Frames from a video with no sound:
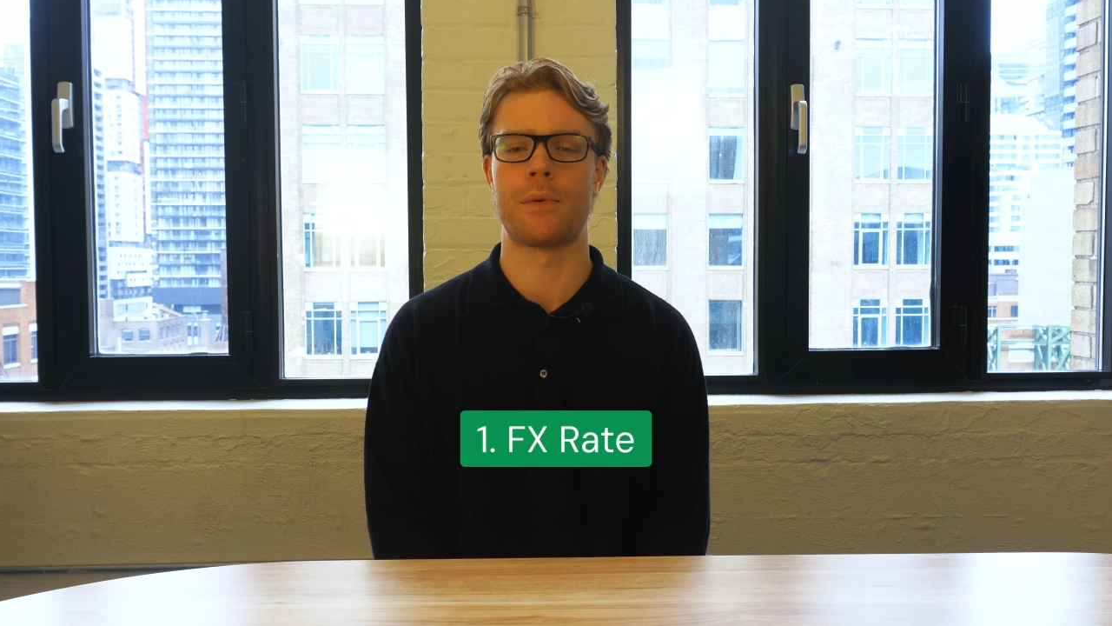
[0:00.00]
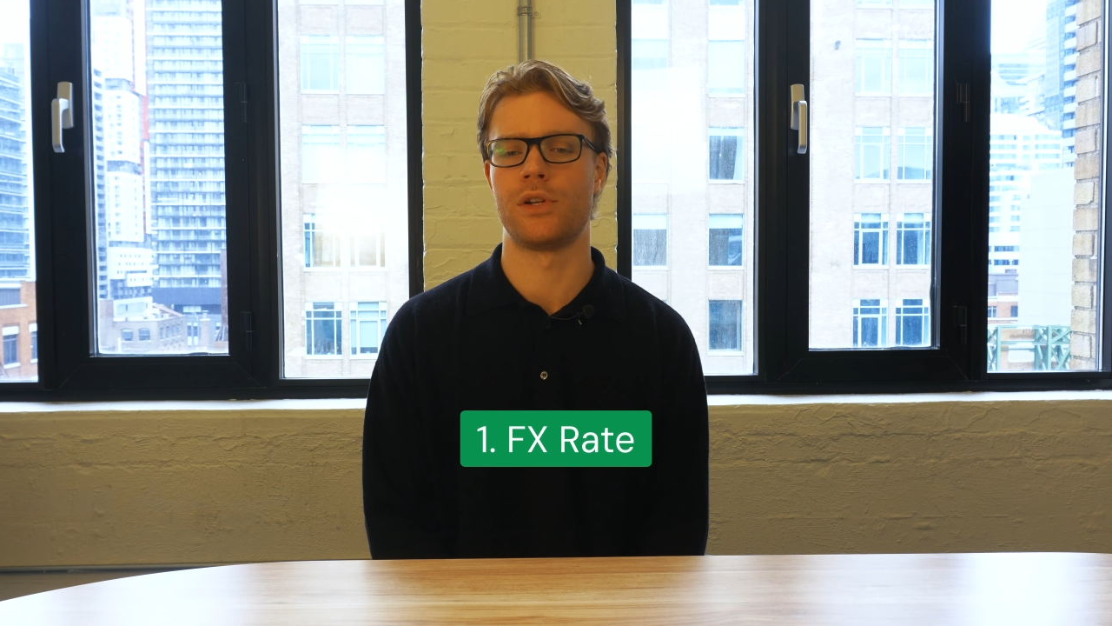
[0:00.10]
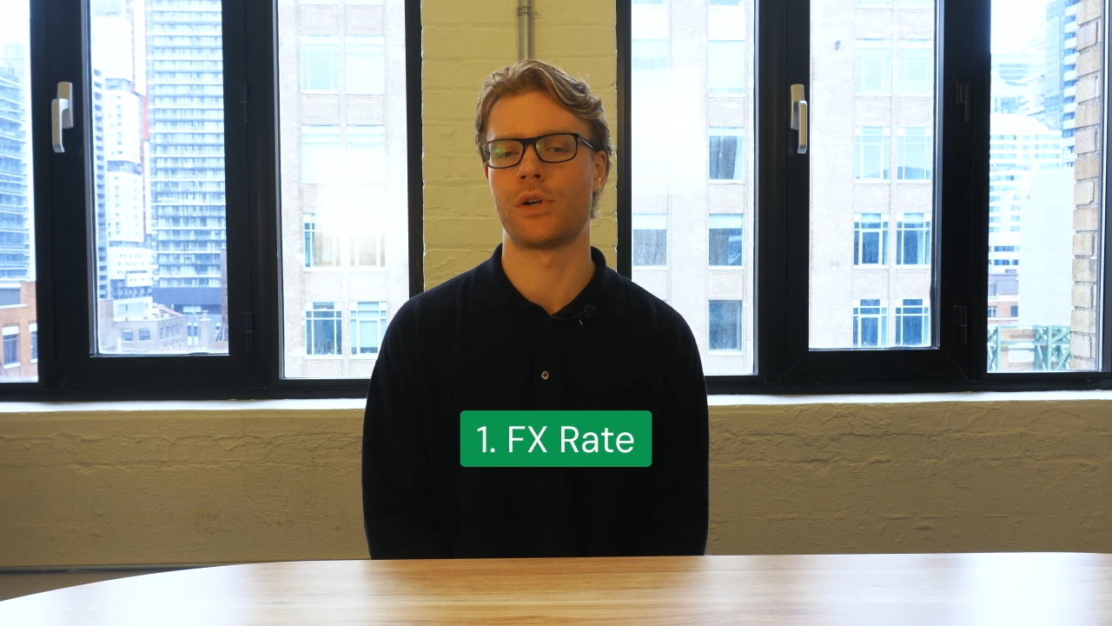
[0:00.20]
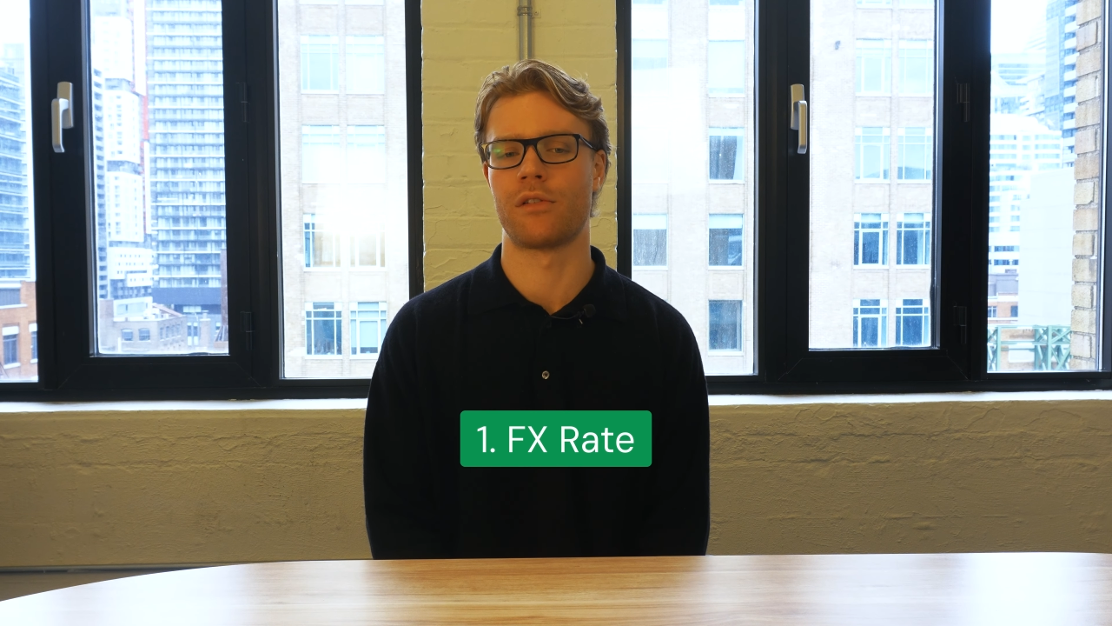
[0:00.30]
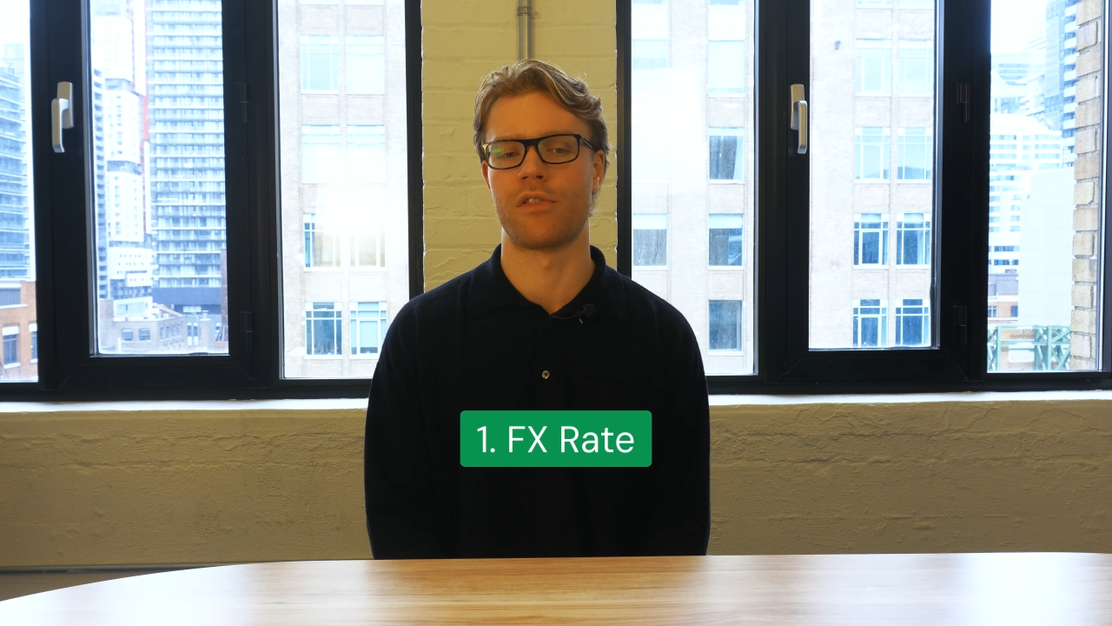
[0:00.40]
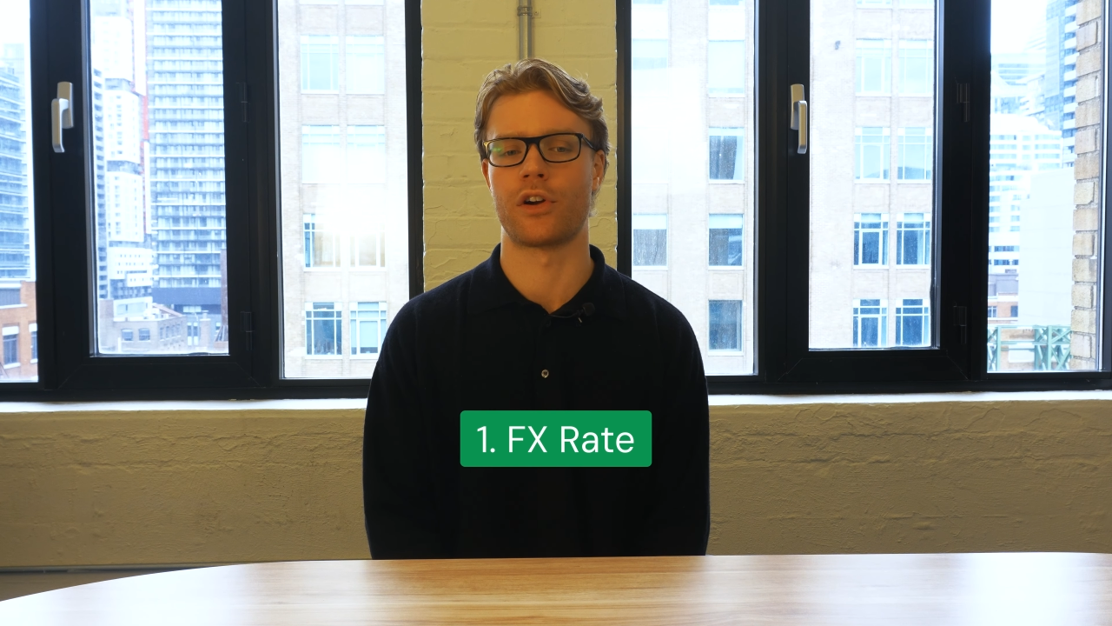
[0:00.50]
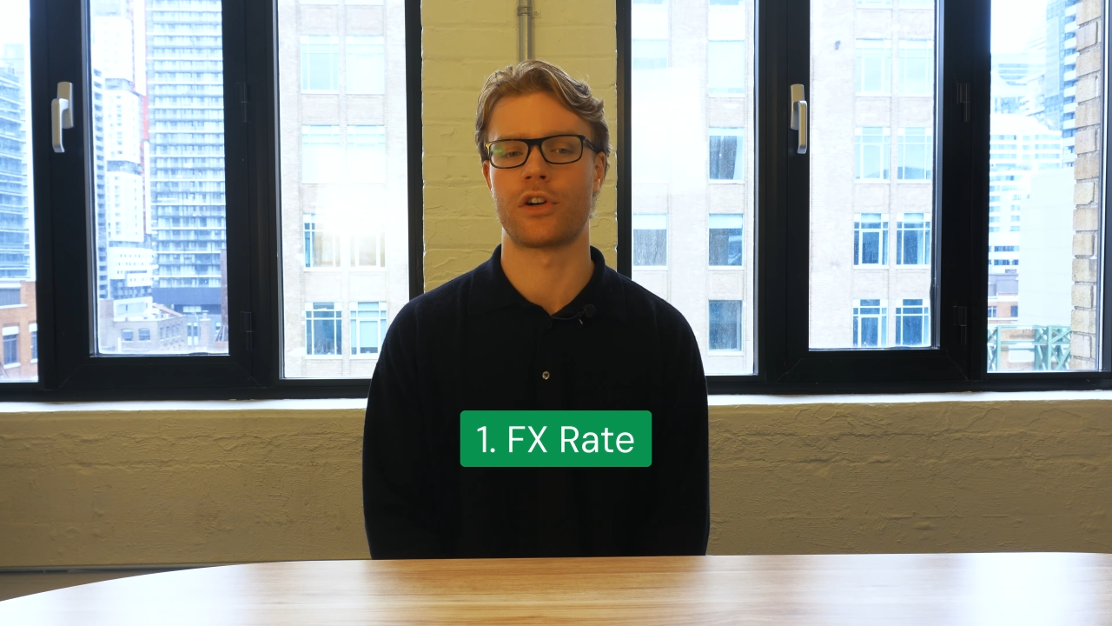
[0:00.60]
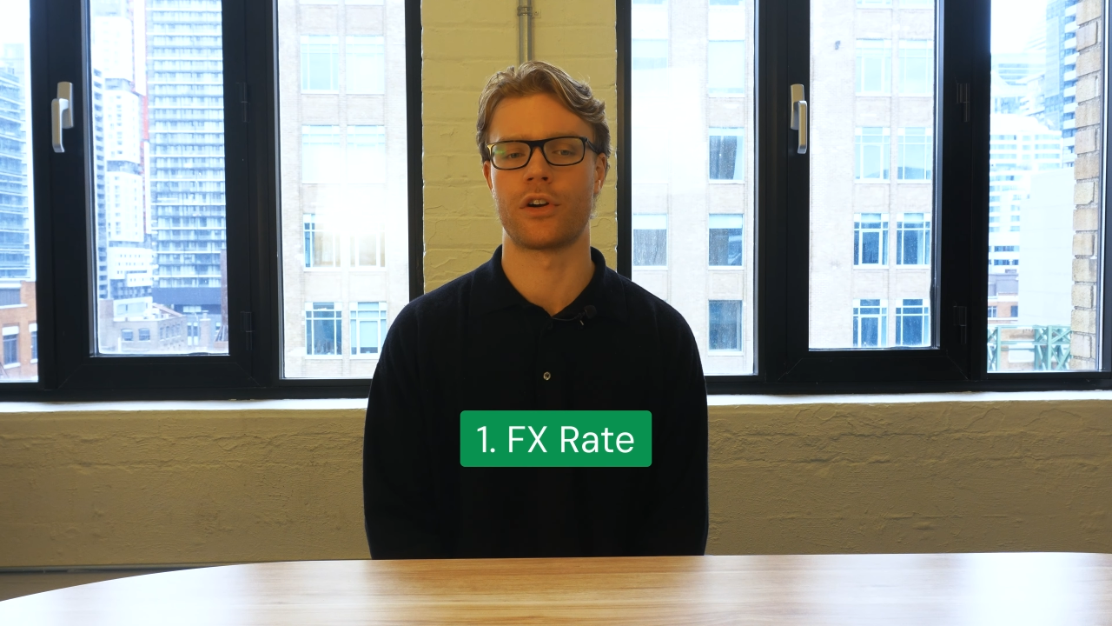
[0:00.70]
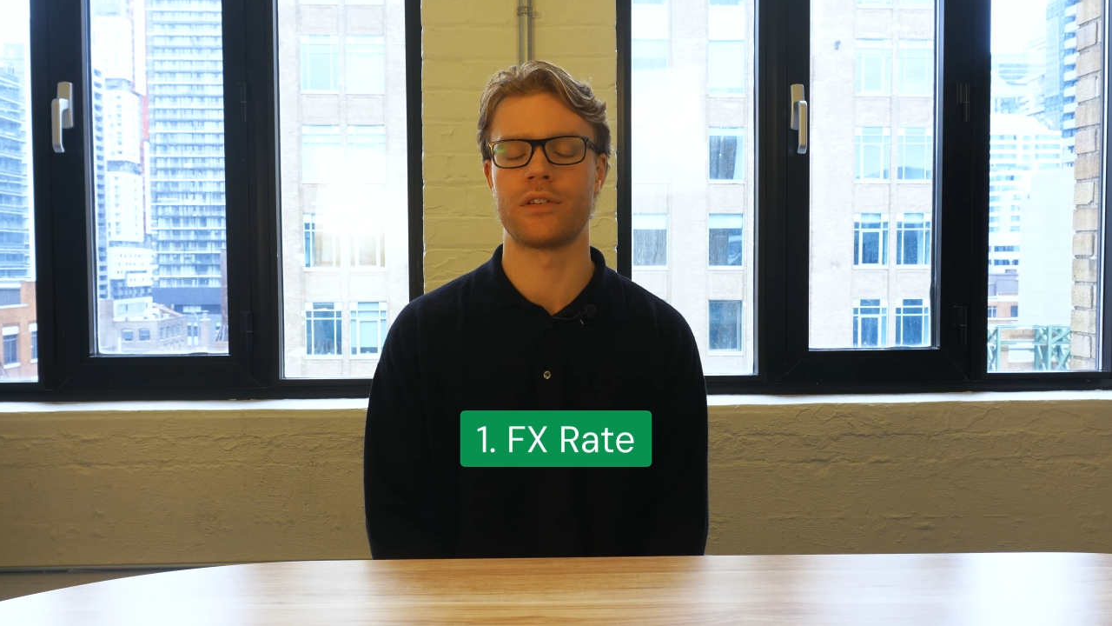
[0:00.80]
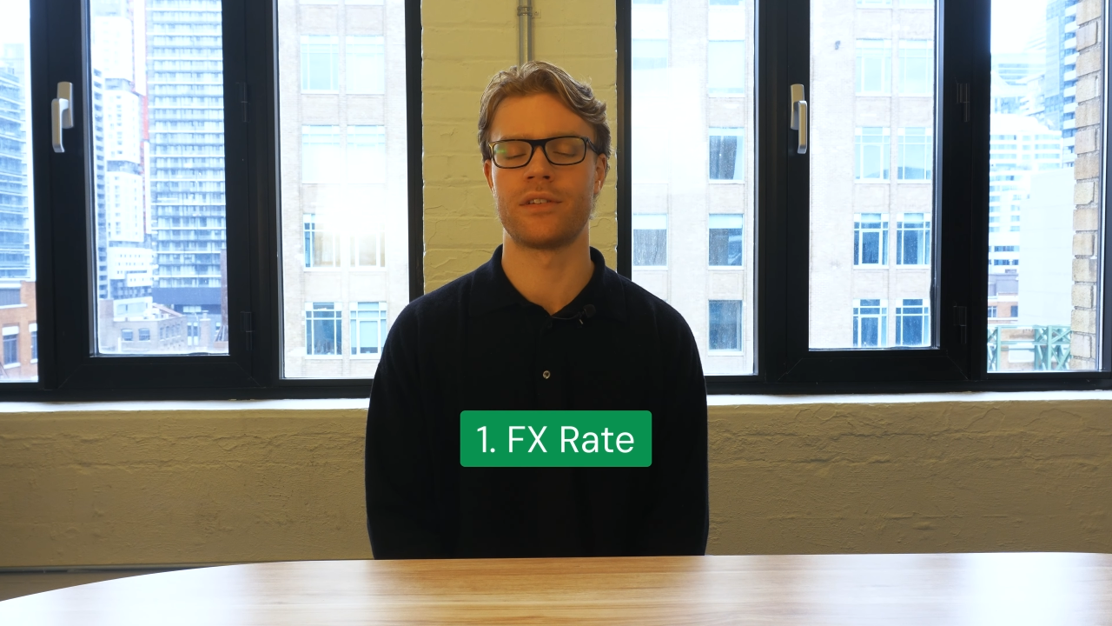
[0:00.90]
when you convert
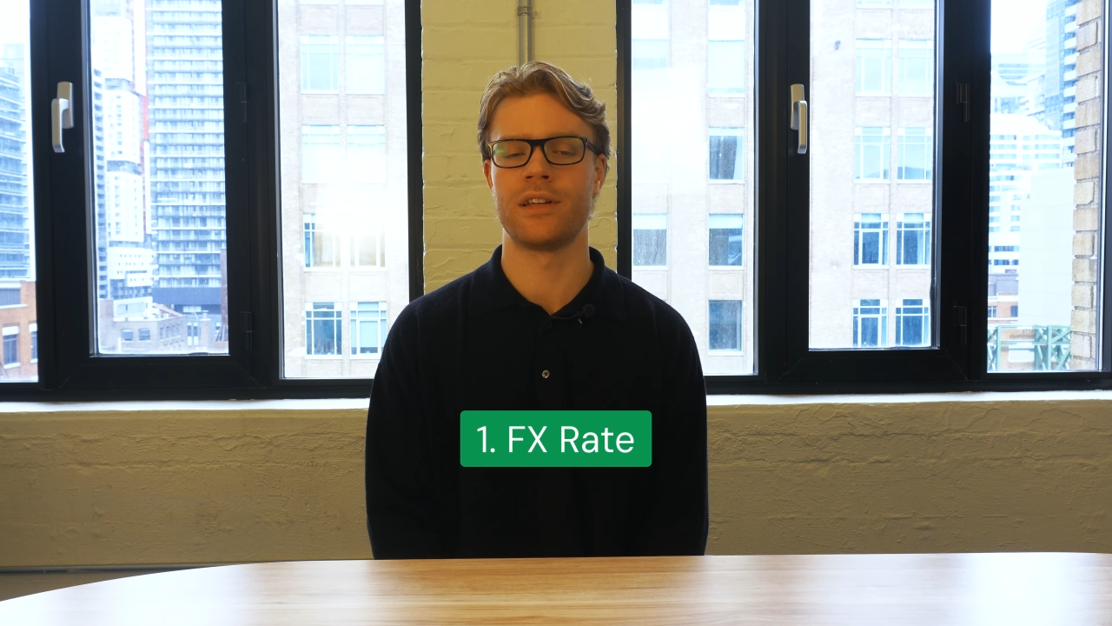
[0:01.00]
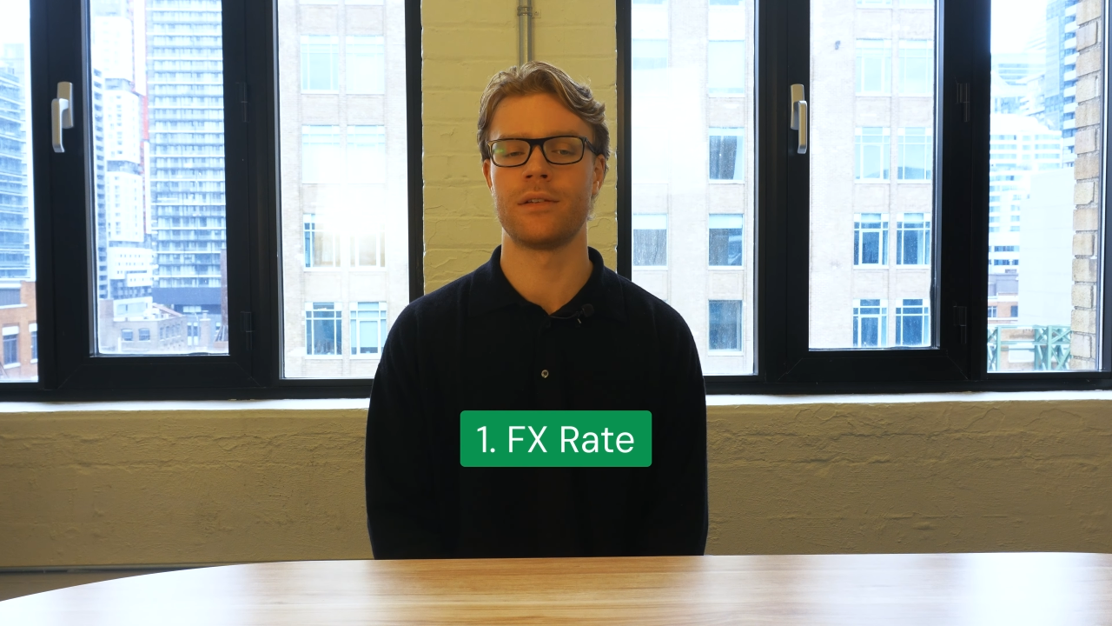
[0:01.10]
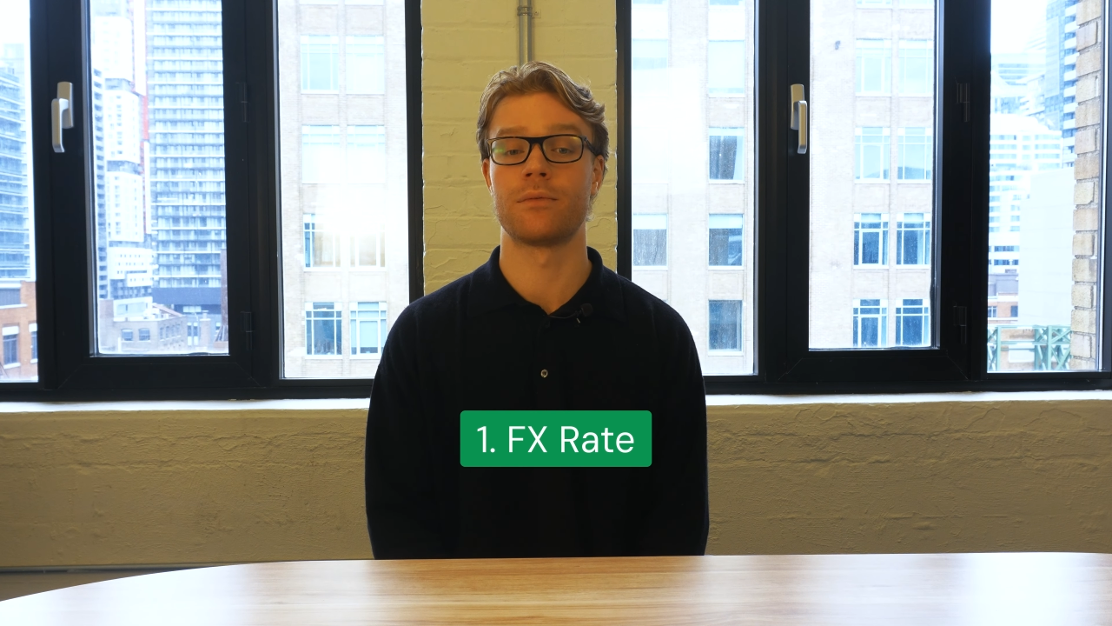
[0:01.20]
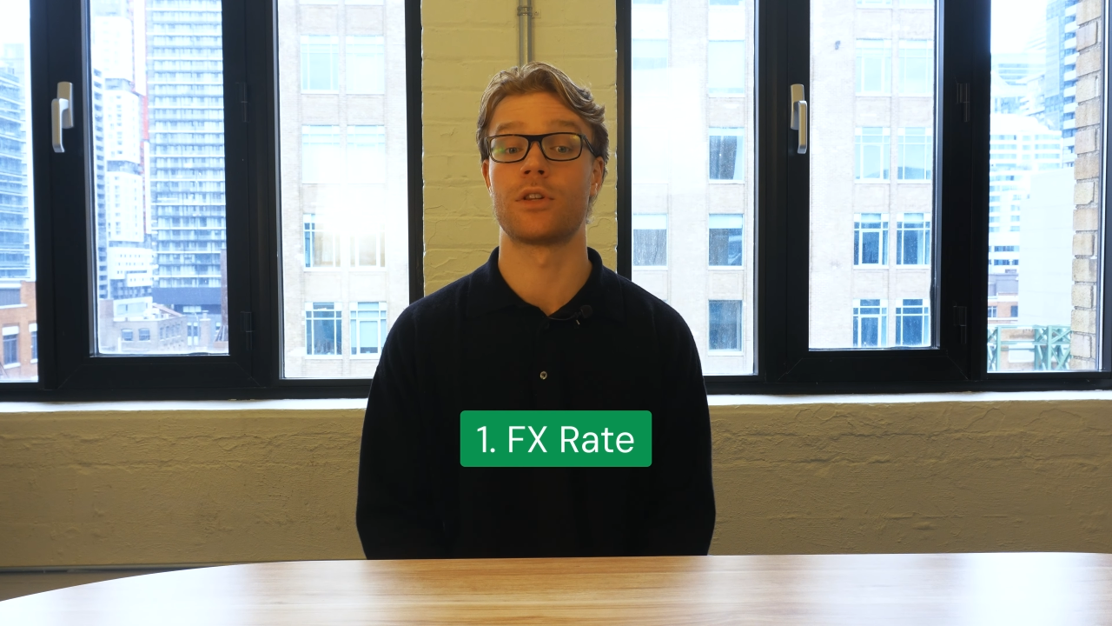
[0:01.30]
currency?